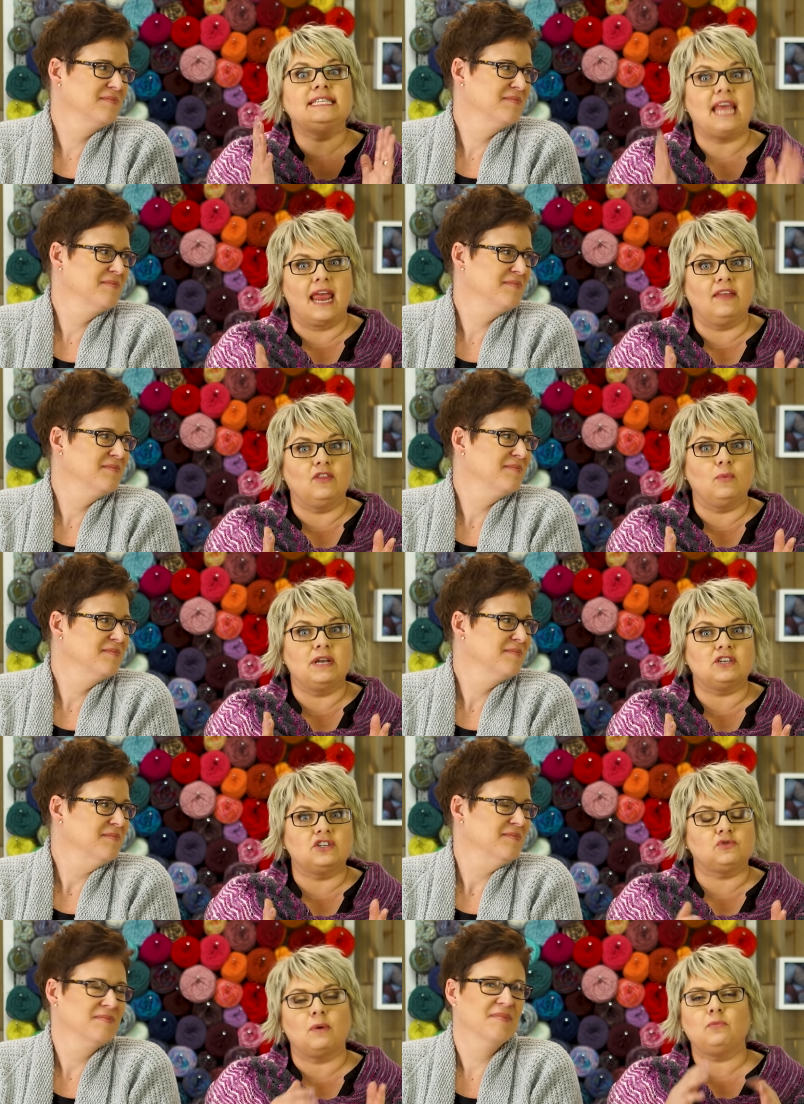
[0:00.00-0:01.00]
Speaker 1: day in the
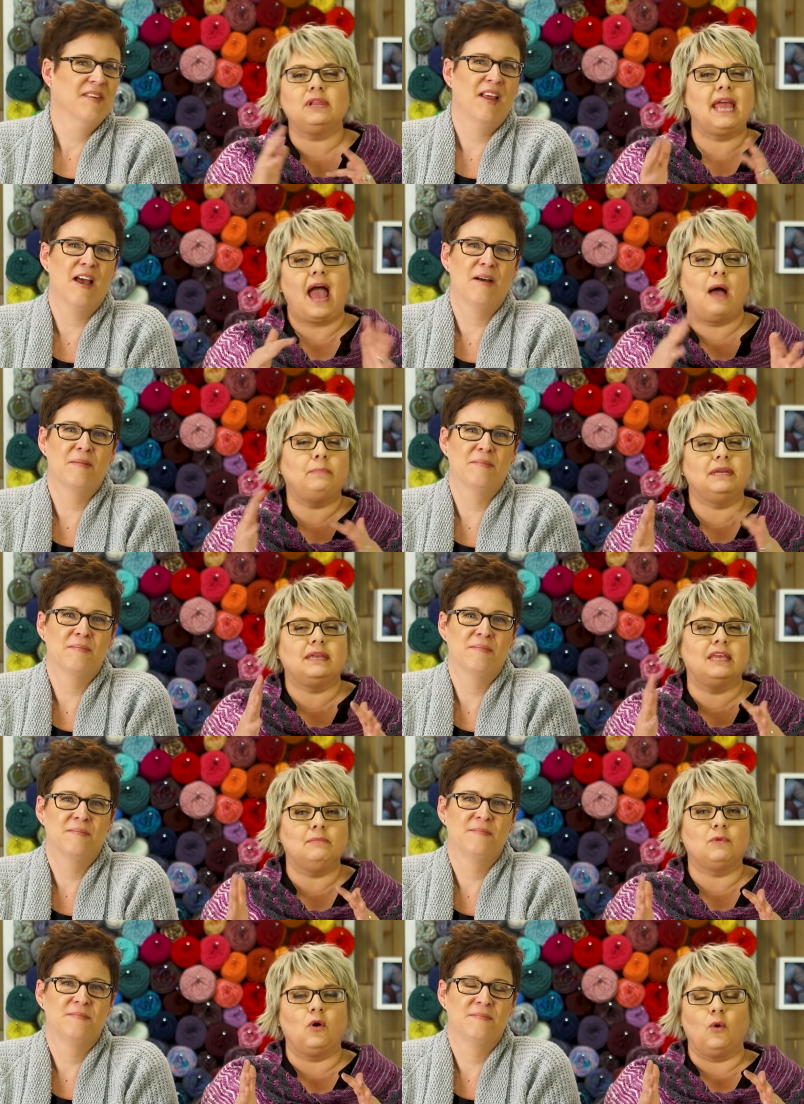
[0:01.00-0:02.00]
winter, so I'm really yeah. happy to
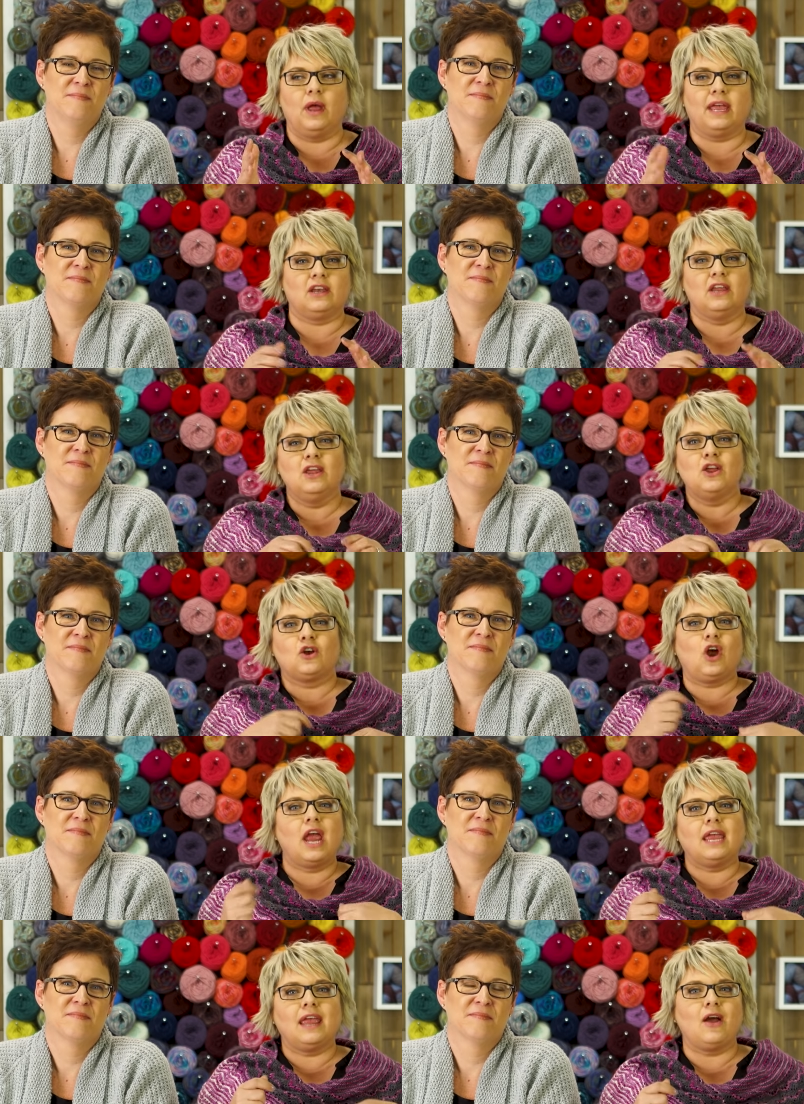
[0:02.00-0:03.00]
keep going and
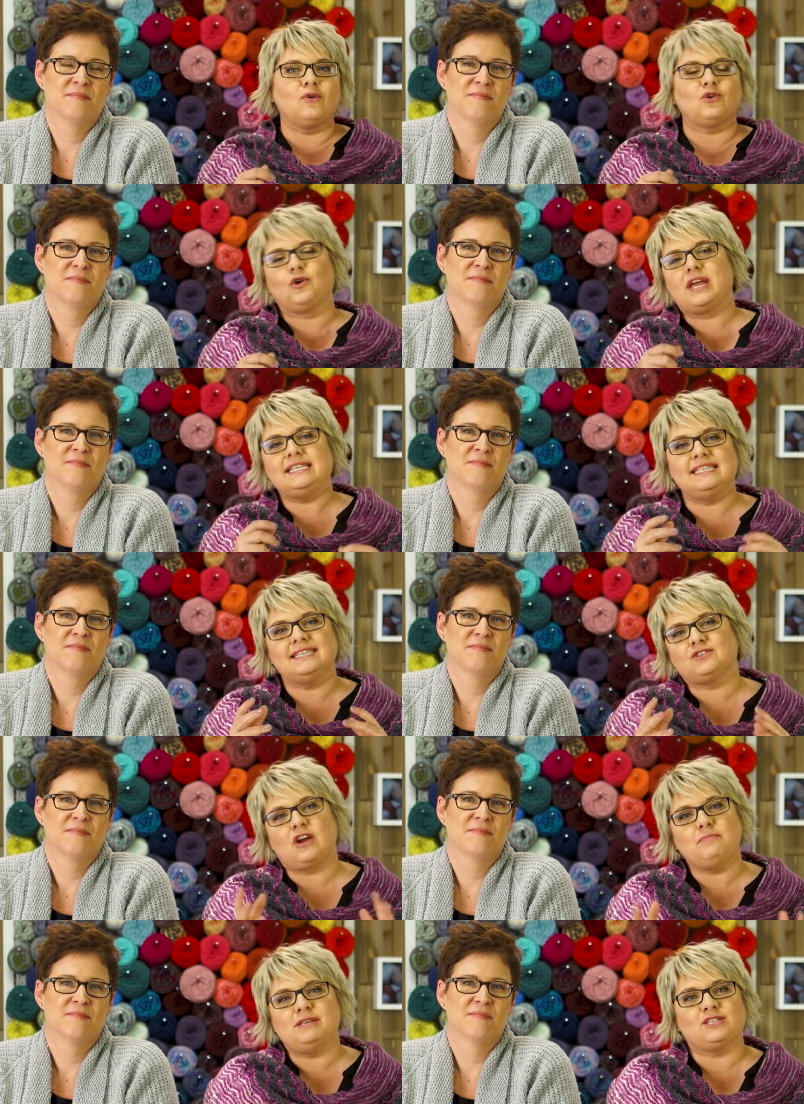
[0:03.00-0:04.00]
cranking out crazy
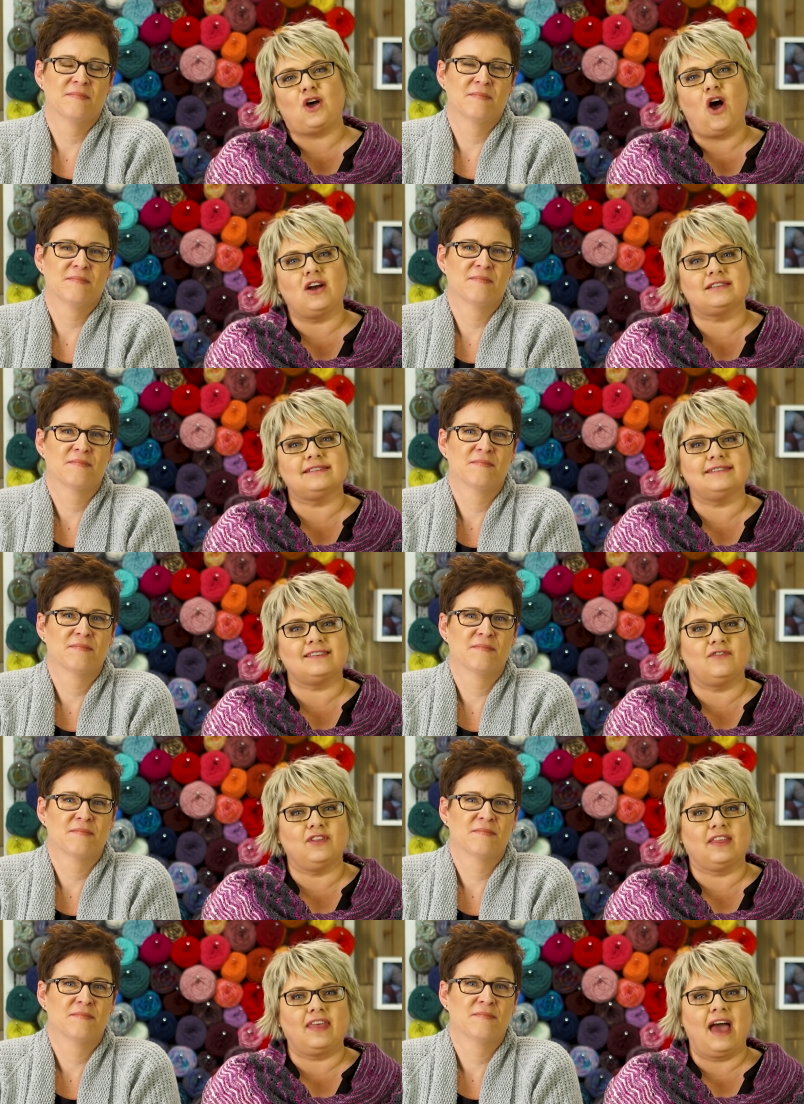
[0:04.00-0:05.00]
stripy socks and stuff like